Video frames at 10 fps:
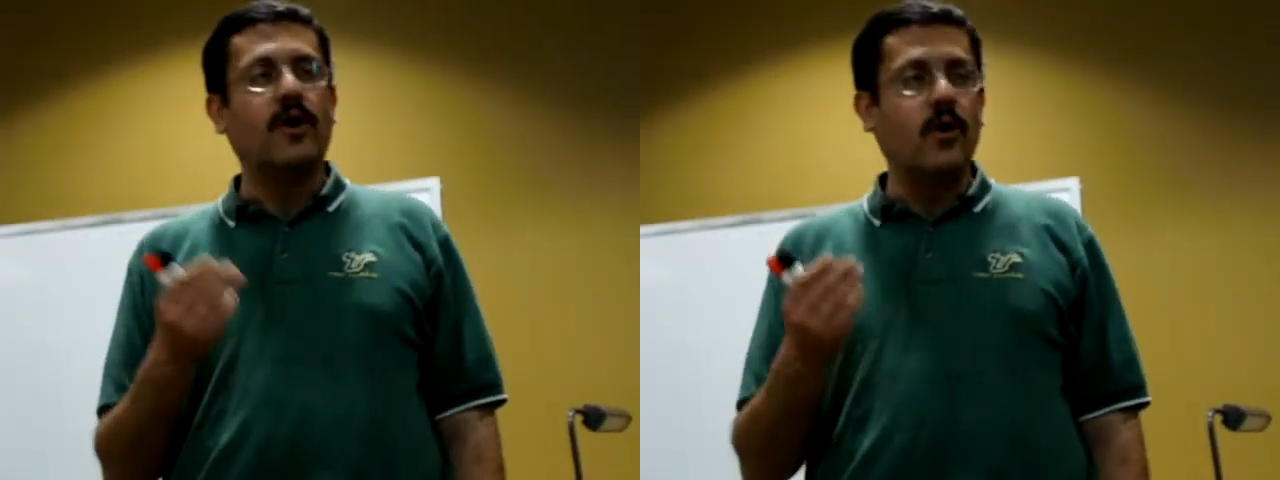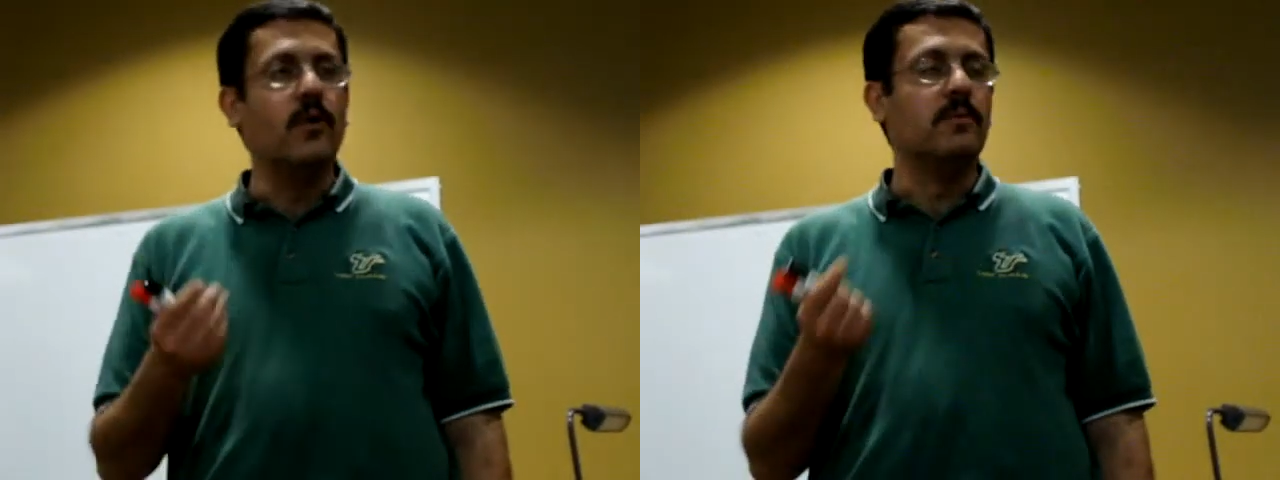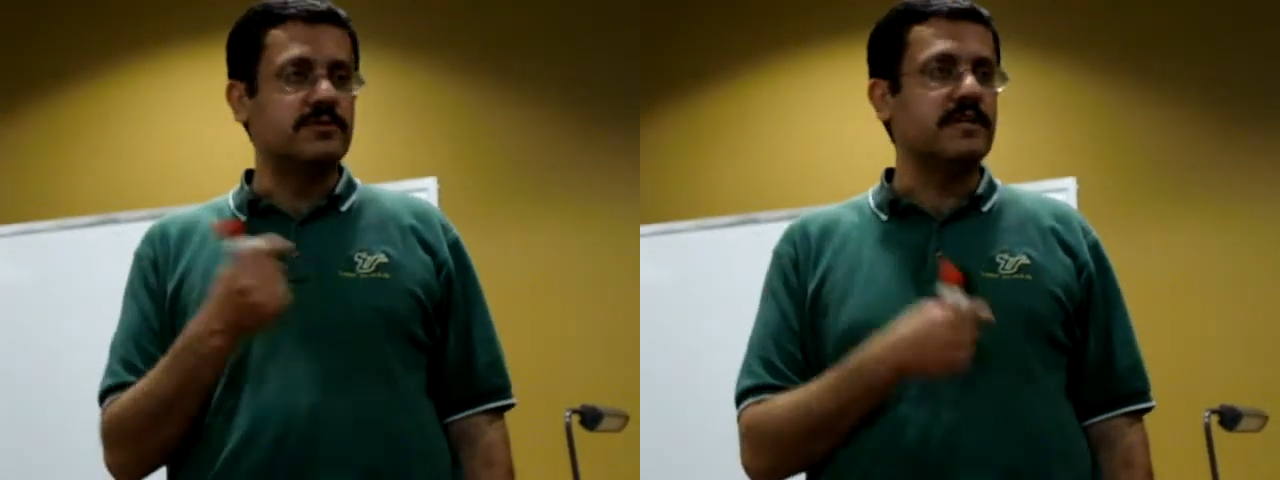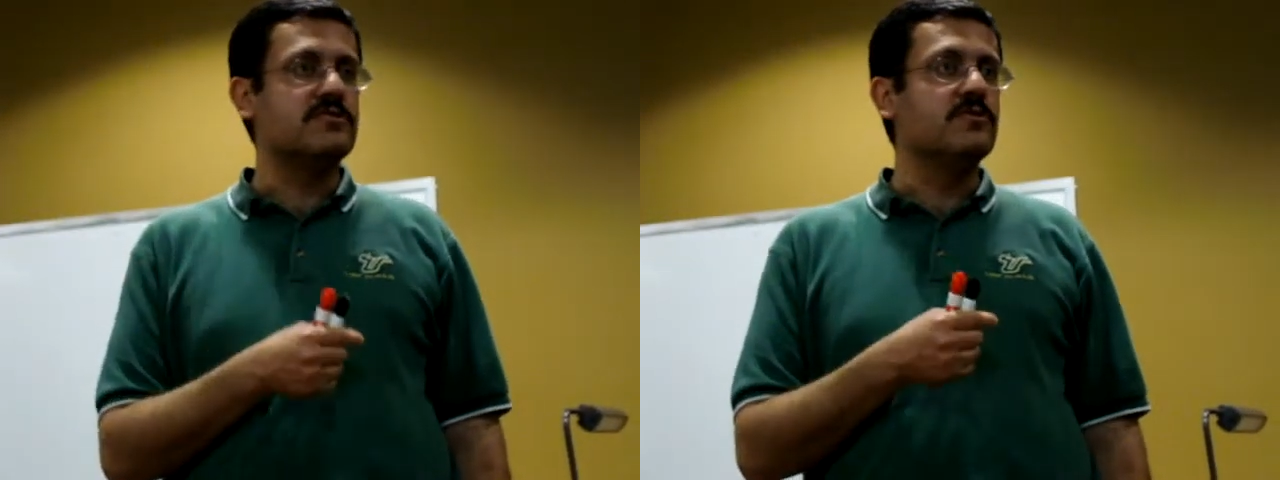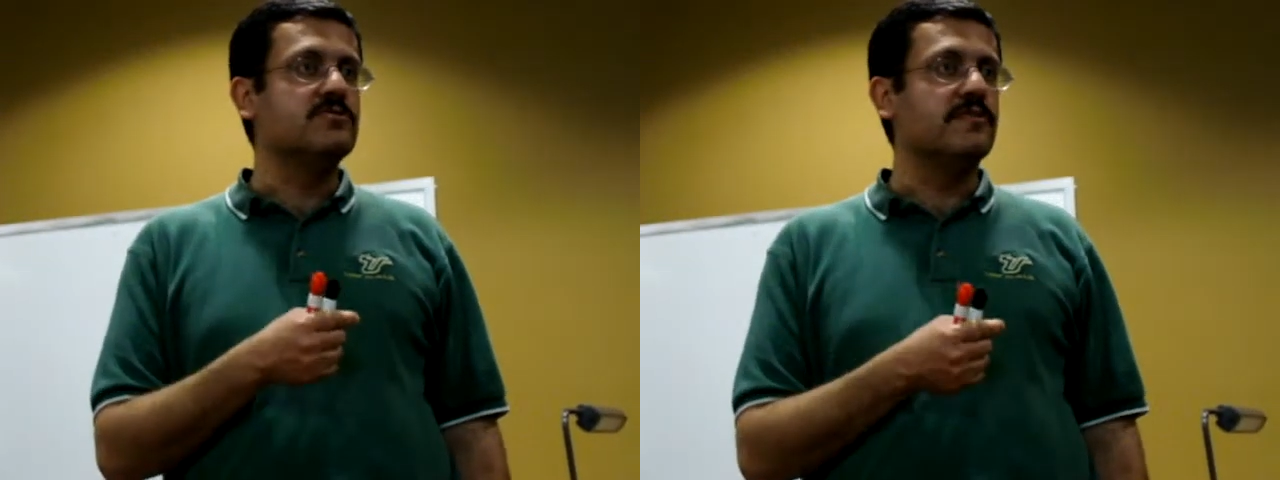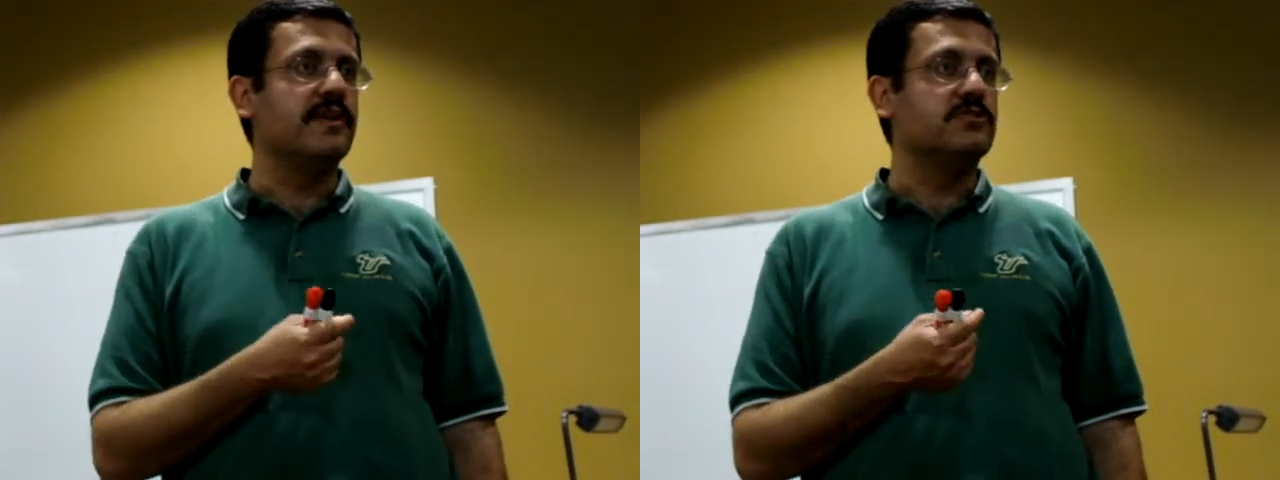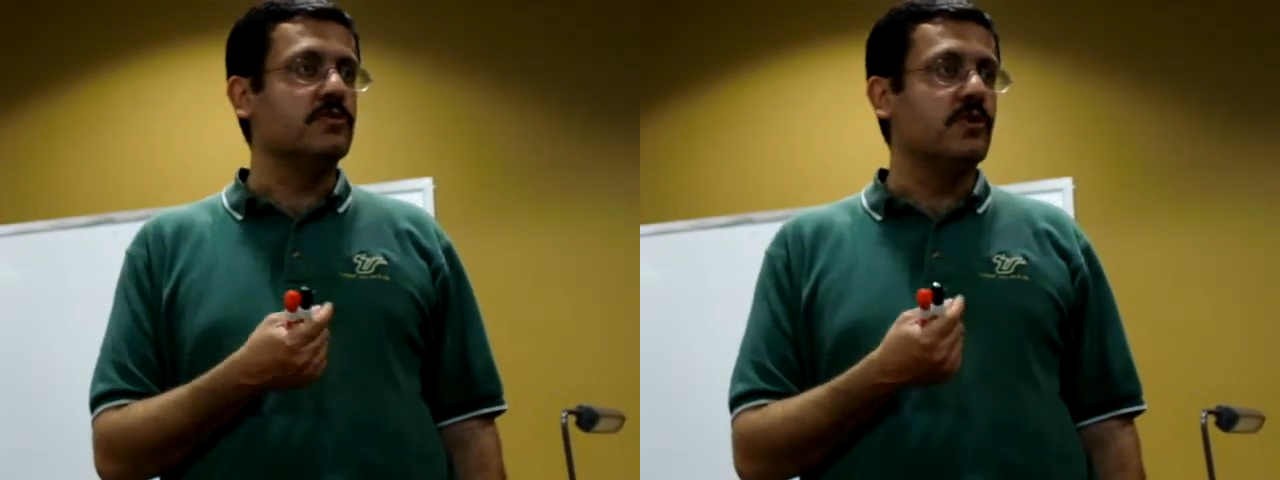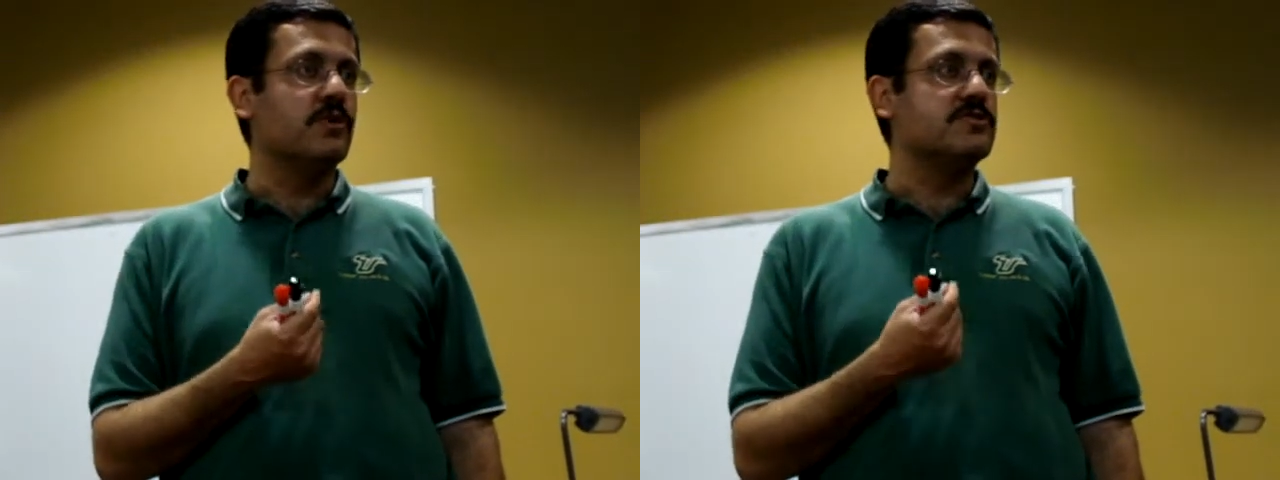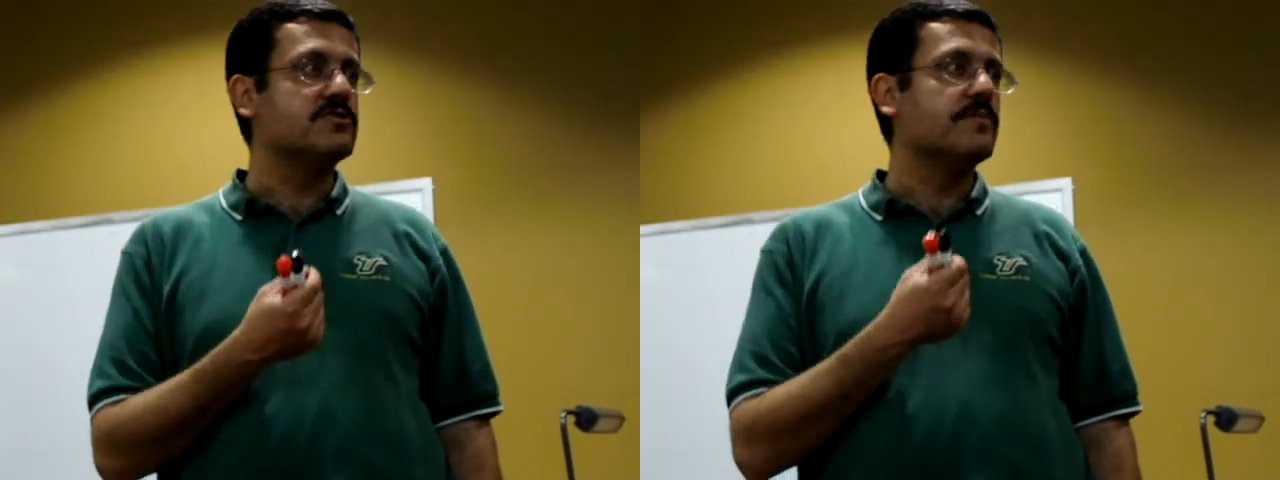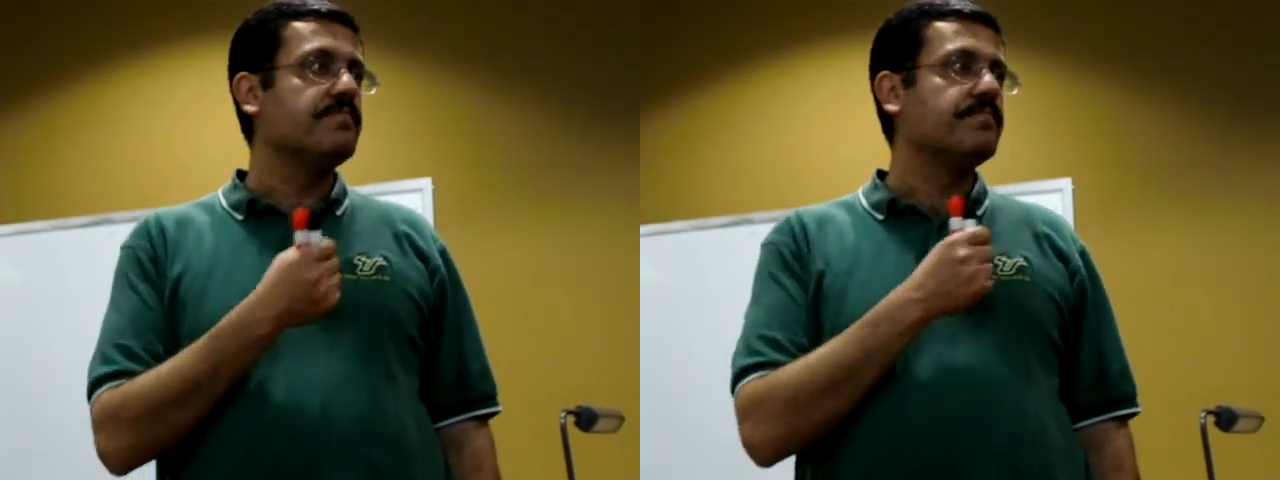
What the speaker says: almost exclusively towards